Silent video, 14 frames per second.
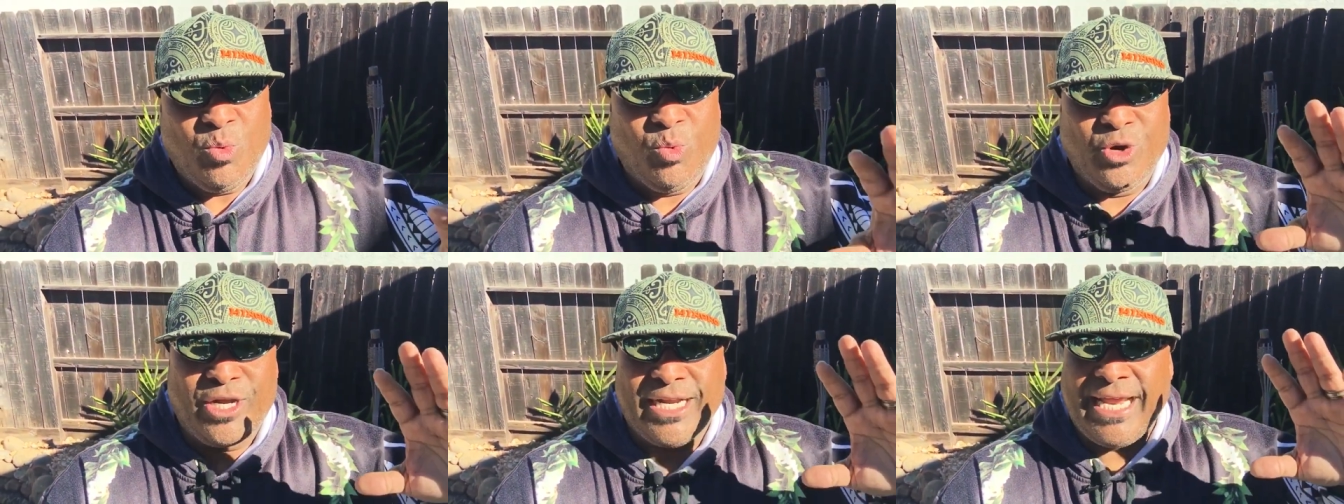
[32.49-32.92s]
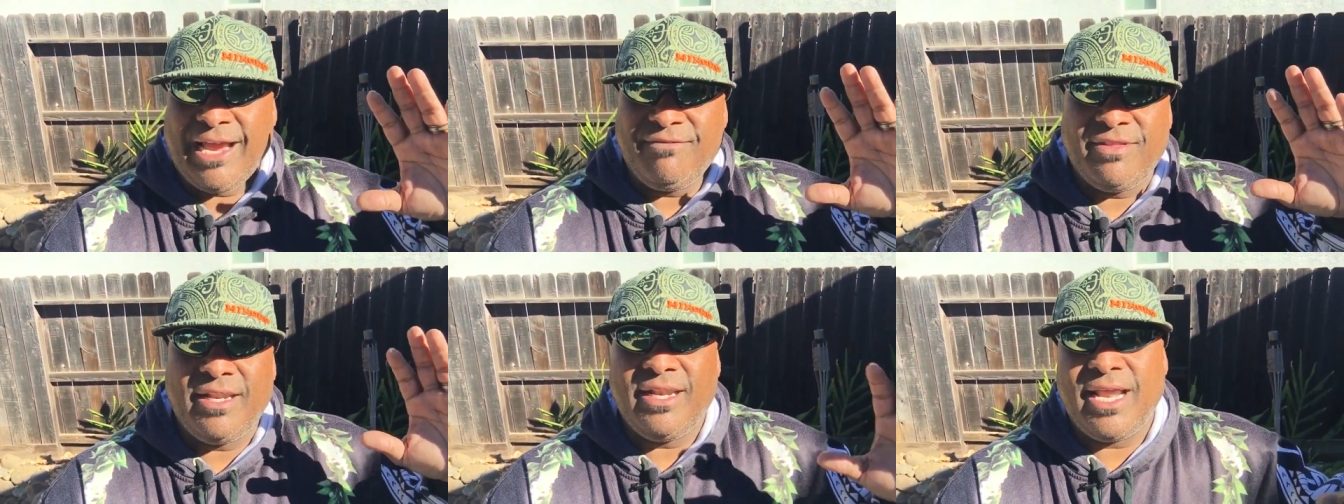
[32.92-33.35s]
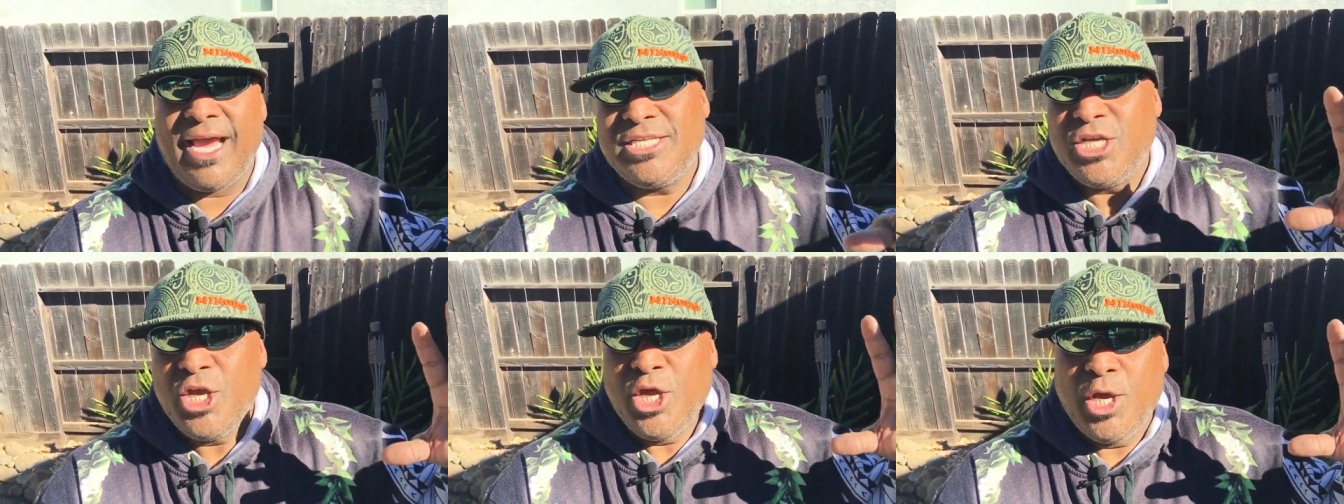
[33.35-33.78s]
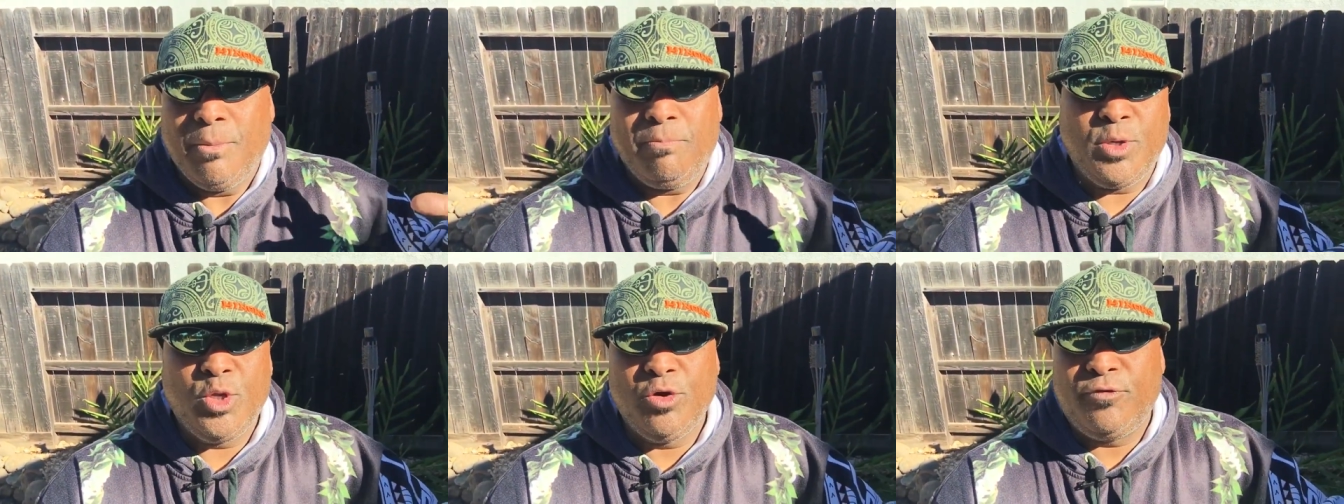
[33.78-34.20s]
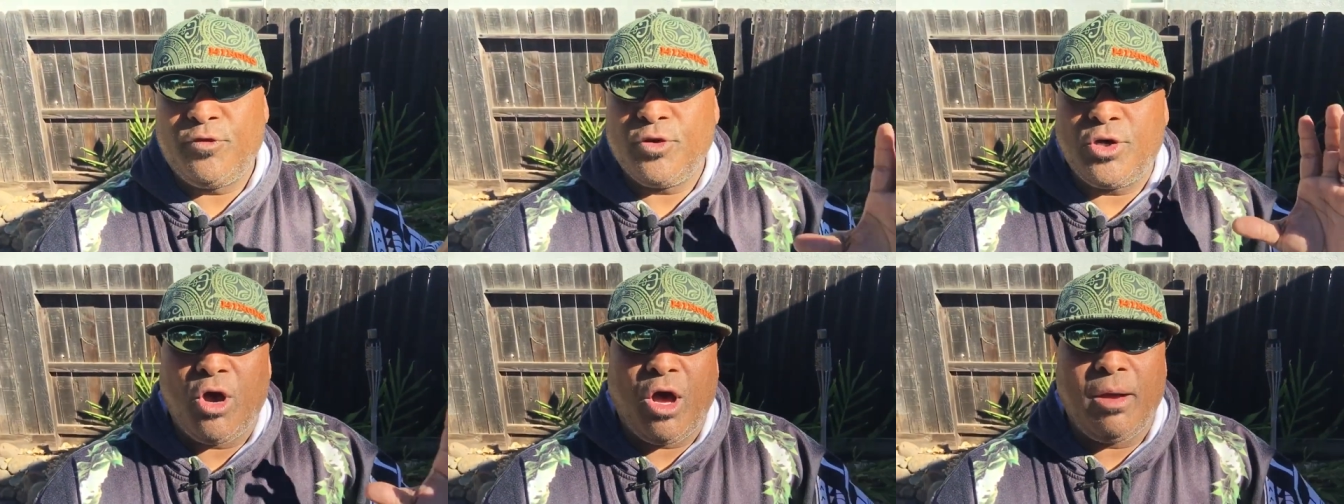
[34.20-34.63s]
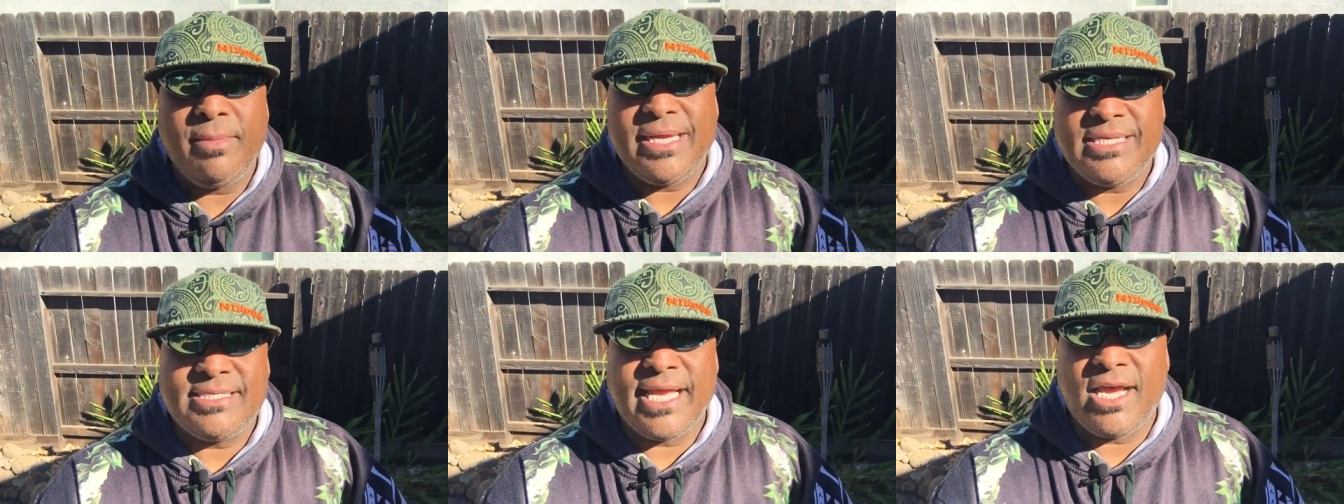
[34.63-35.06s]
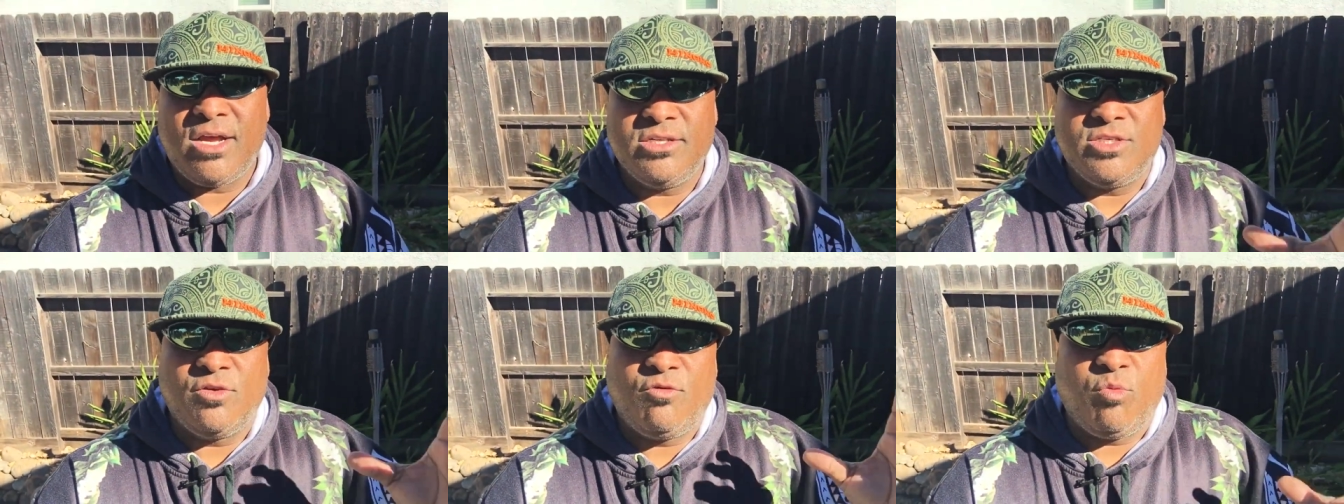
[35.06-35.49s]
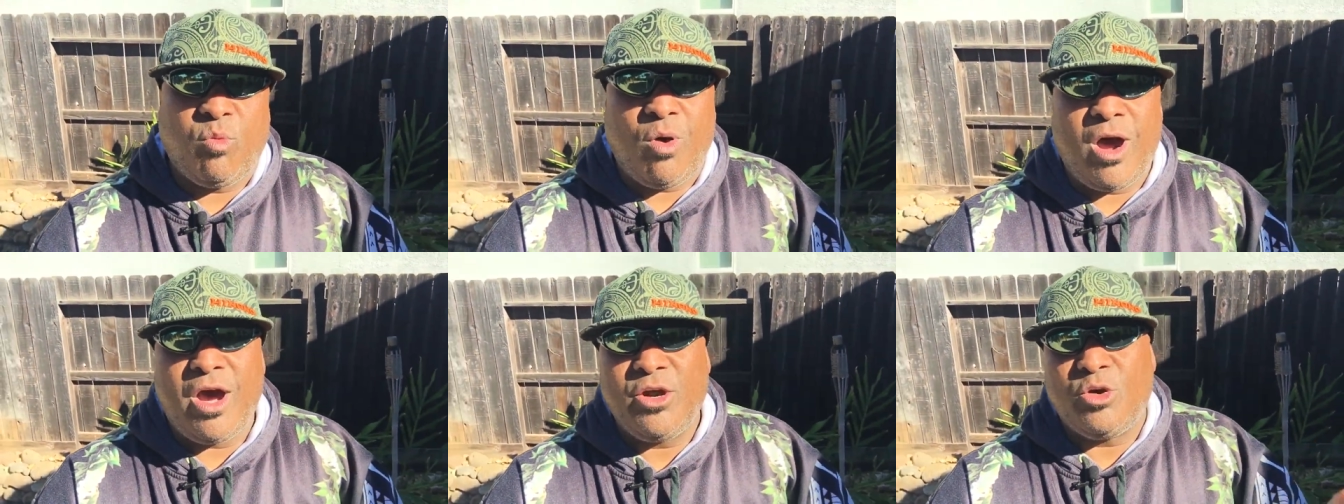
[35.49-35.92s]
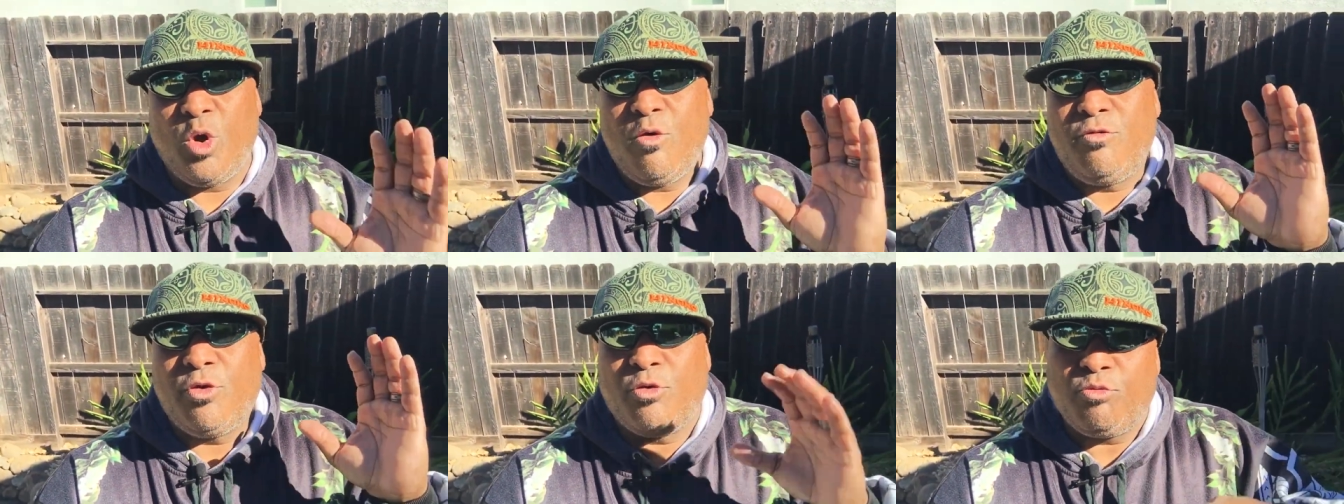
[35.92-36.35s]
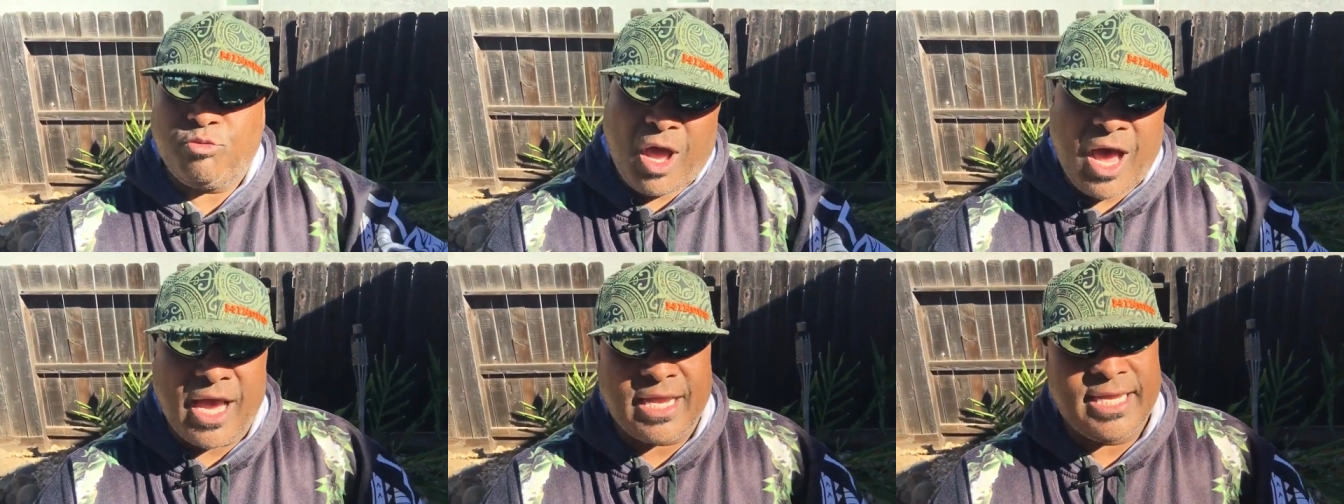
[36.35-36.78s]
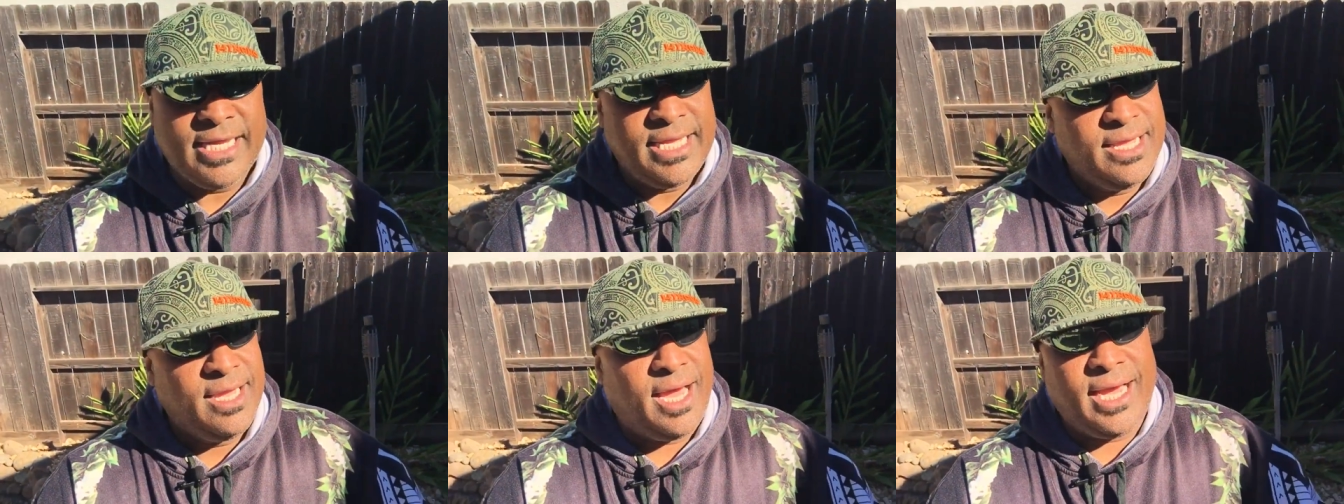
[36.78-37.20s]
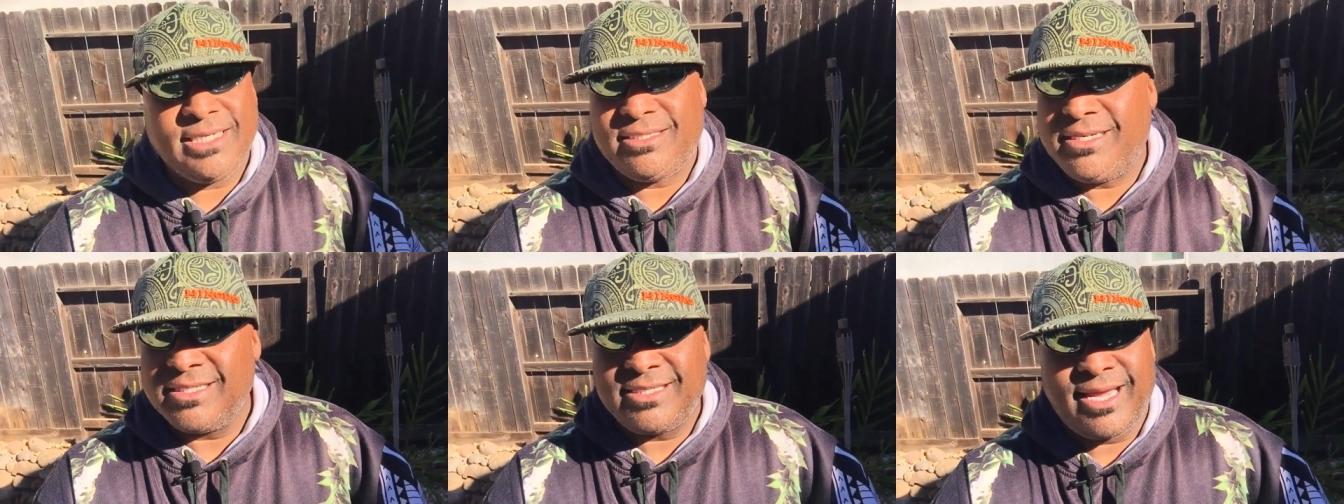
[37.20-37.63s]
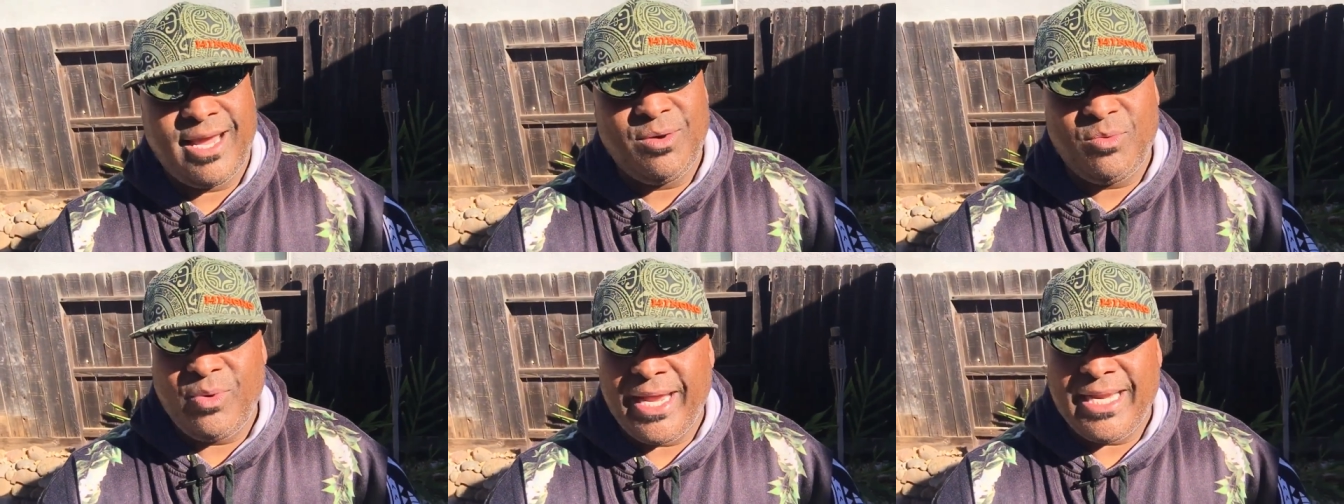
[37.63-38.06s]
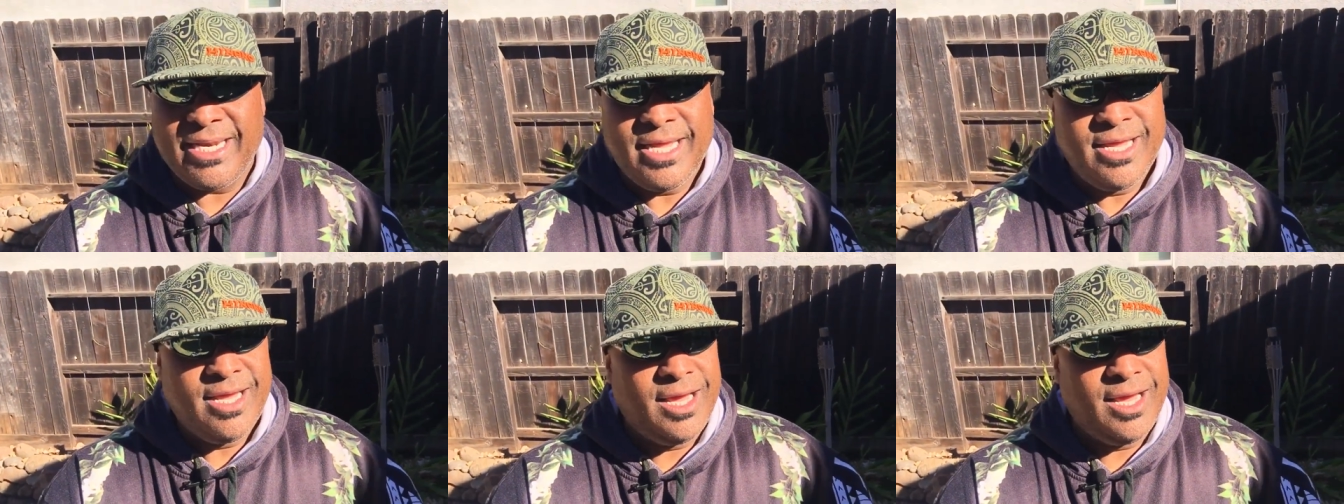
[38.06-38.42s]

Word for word: We're going to have the nice, beautiful, calming sounds of water over rock. I just can't wait.